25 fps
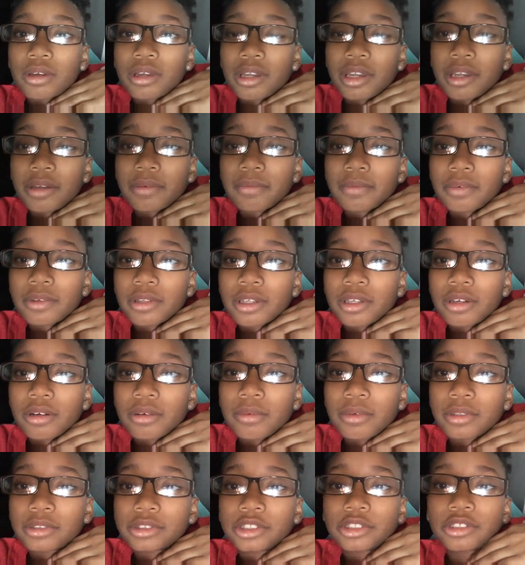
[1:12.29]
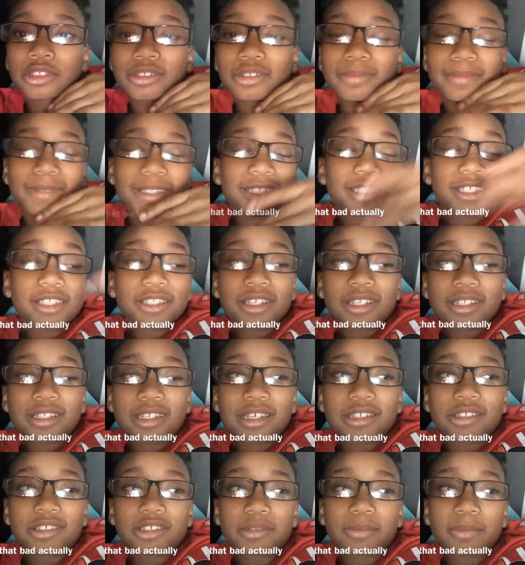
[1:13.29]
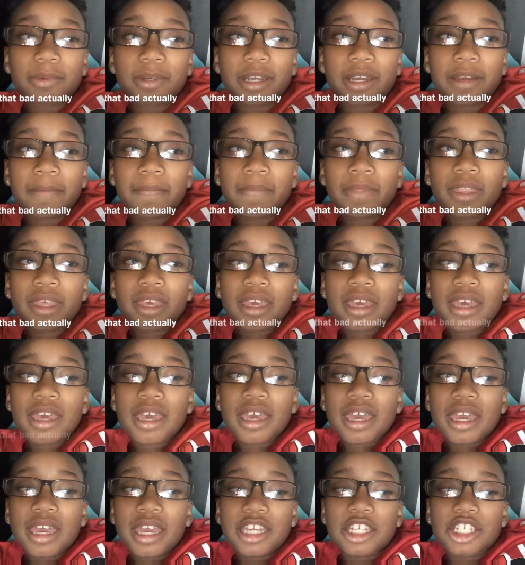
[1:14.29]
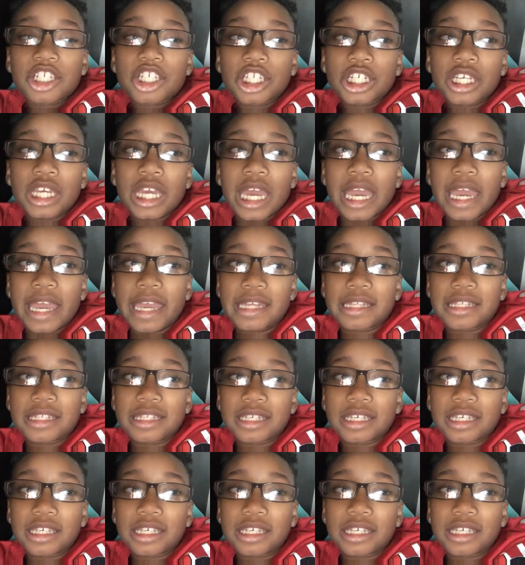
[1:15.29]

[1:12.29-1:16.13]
I really don't want to because my sister's nasal spray, and she hates